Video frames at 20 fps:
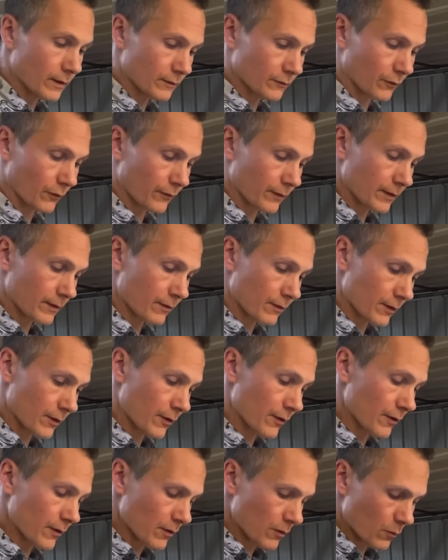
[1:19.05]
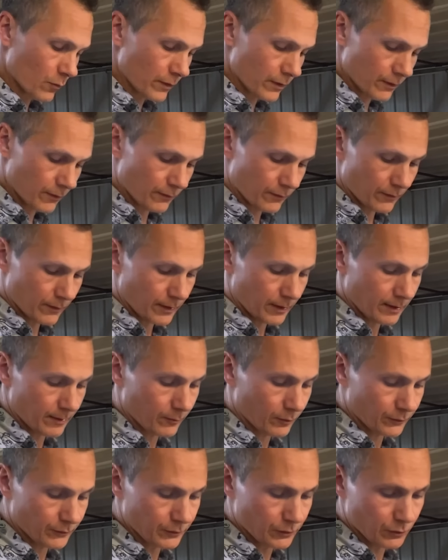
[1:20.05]
is already there, we are
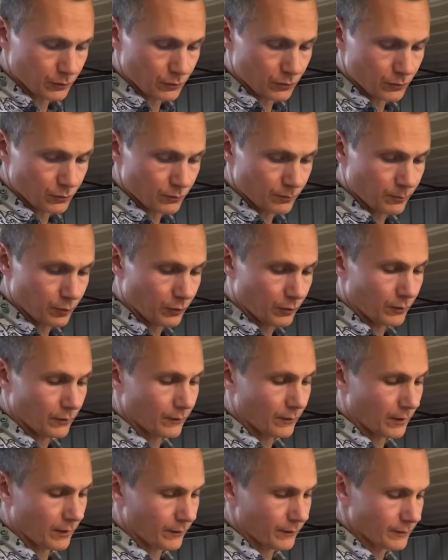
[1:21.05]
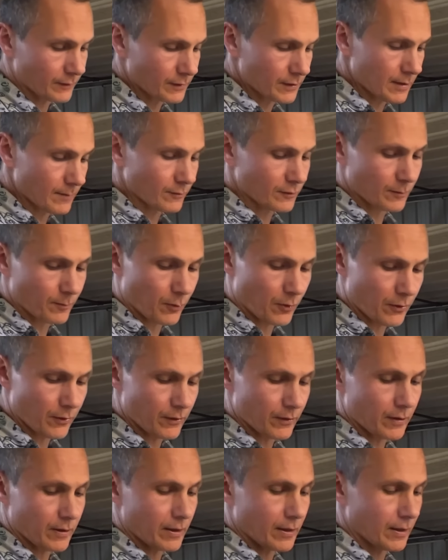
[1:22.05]
able to pull all the seams
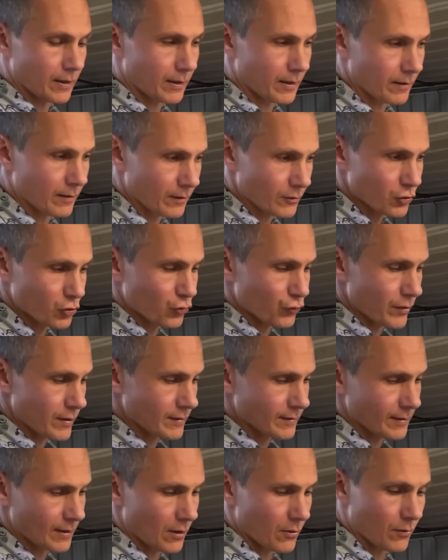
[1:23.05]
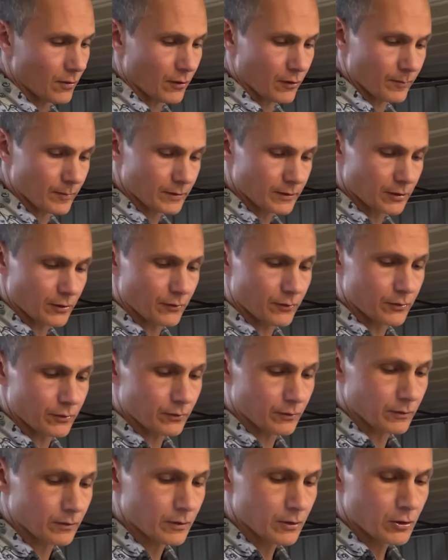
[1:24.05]
apart and trace out our
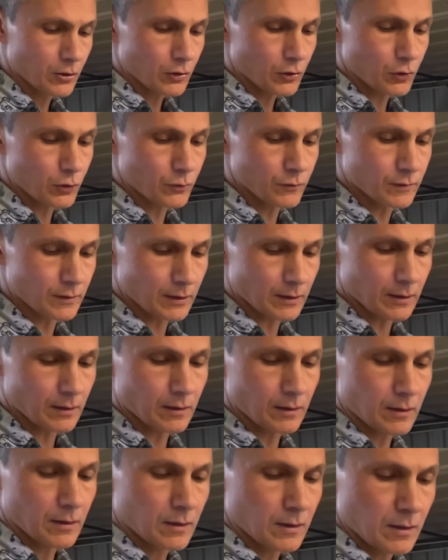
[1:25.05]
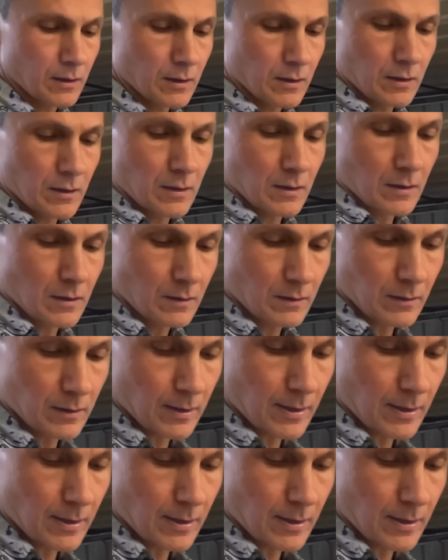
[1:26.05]
material using the